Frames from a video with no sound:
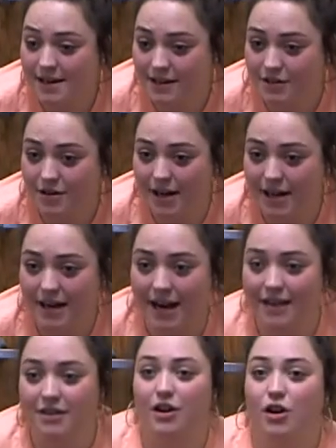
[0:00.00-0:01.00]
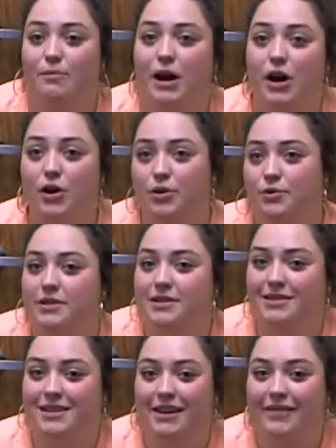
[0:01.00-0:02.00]
So I can handle it on my own
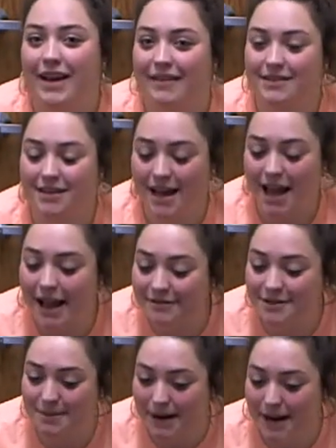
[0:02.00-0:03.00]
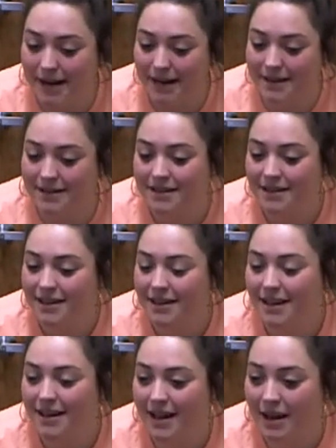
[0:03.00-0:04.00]
instead of having to have somebody
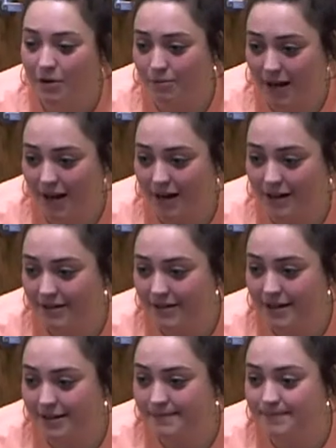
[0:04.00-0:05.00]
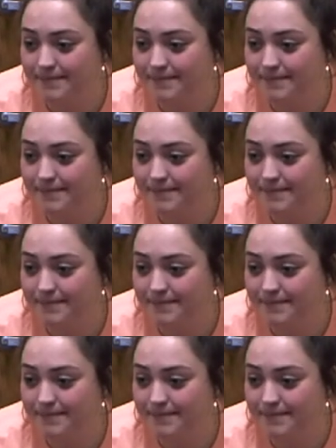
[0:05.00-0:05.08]
help me handle it.